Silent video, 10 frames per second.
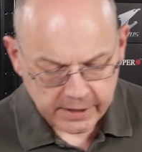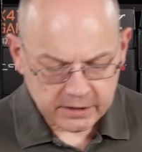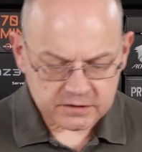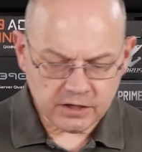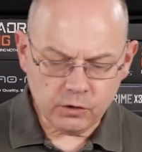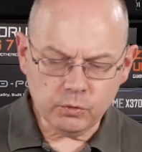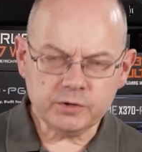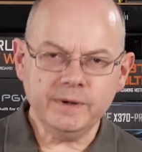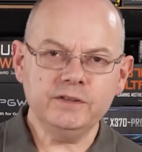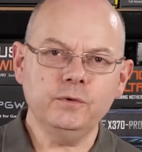So what
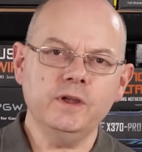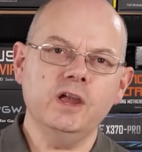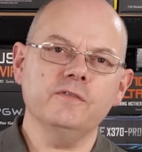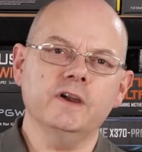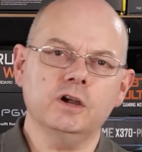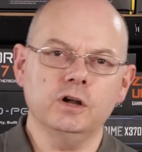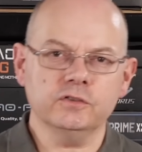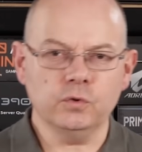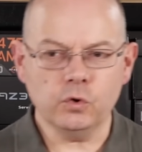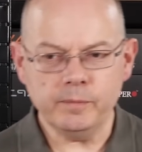am I doing here if I can't
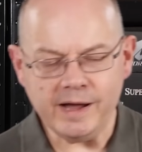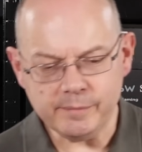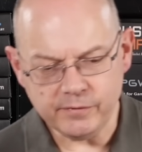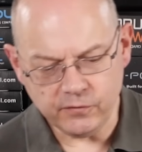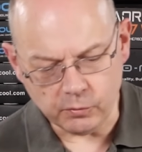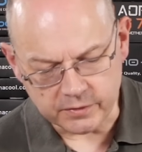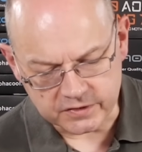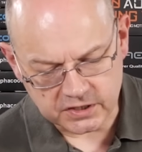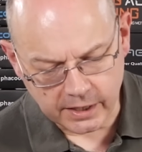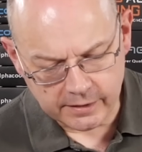talk about
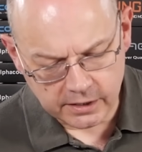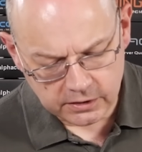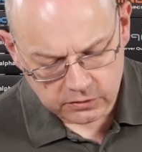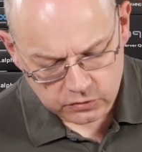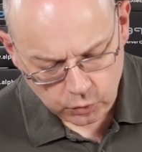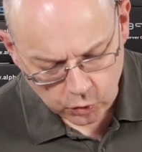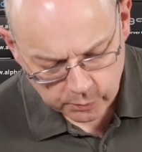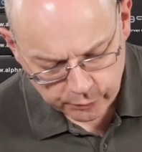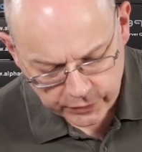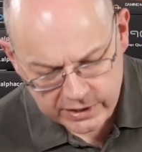performance? I'm going to talk
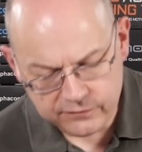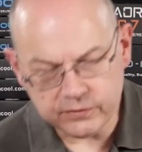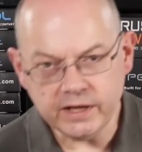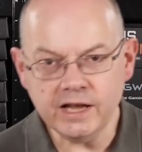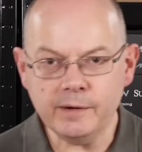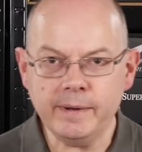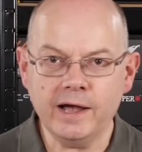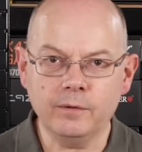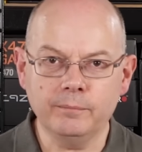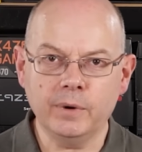briefly
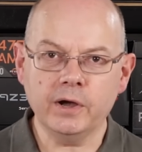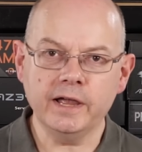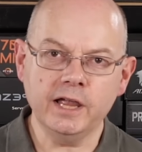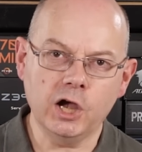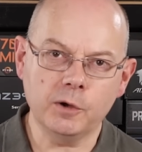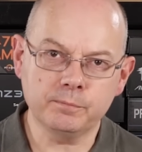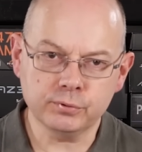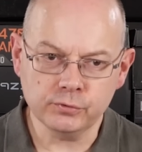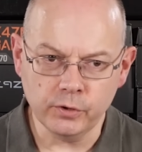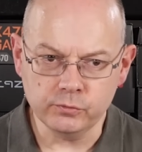about my
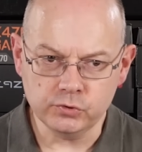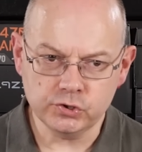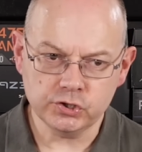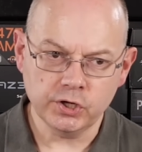approach